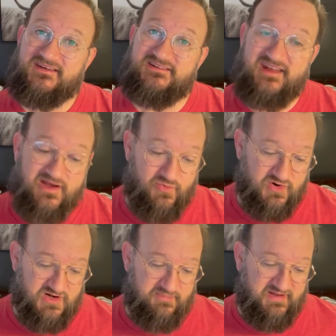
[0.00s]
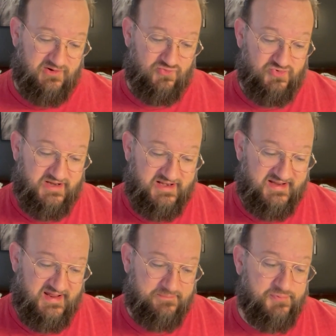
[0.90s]
Today we're going to be
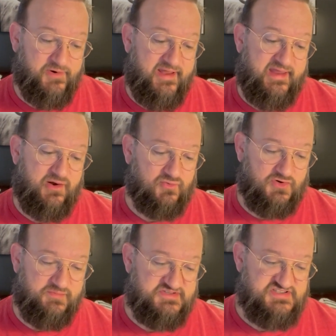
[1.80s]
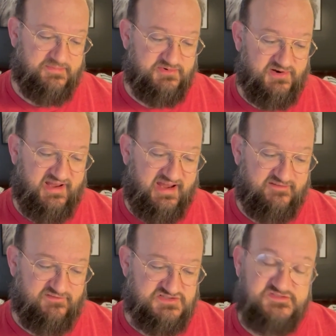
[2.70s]
reading and praying Romans chapter
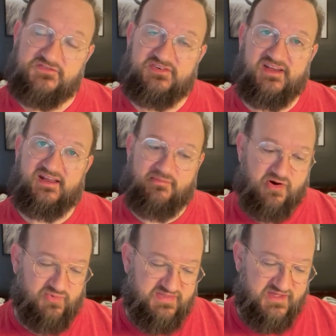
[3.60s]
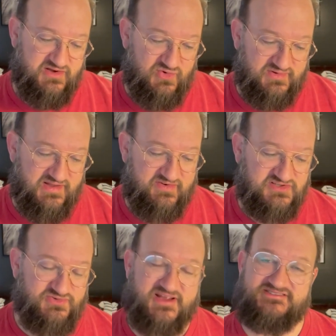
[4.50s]
8 verse 15. I'm going to read the New Living
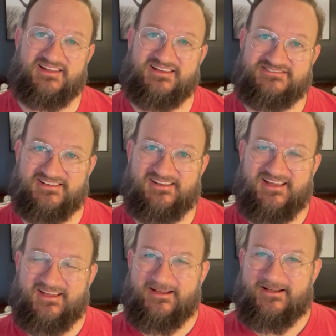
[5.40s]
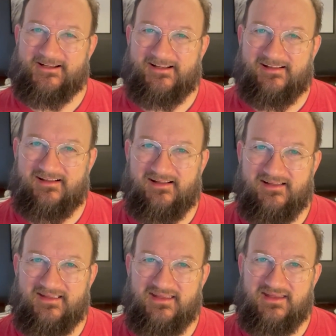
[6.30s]
Translation.
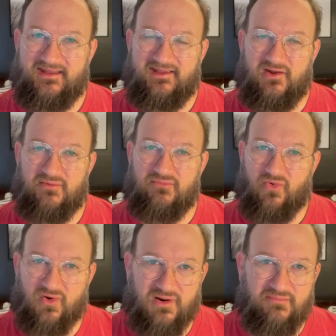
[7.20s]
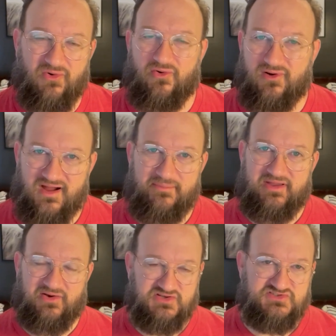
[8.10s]
More and more I'm
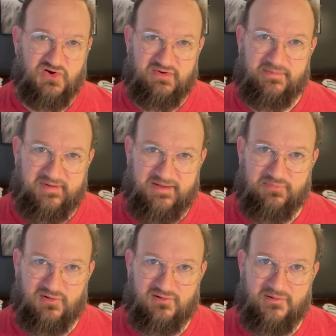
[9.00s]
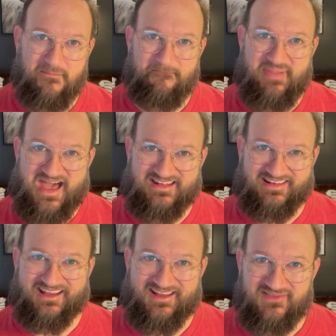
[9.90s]
hearing so many people
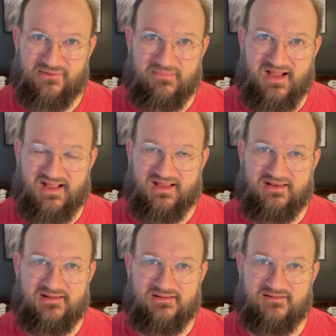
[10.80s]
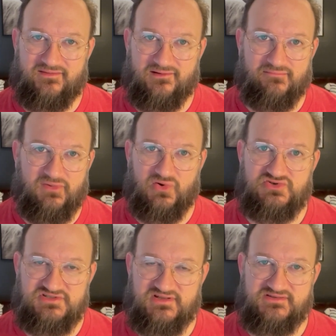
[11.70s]
battling in their mind, their
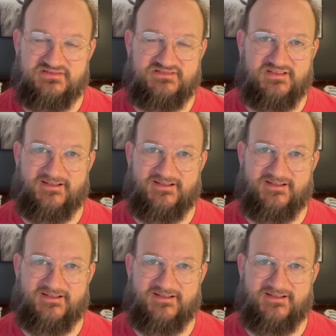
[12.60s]
emotions,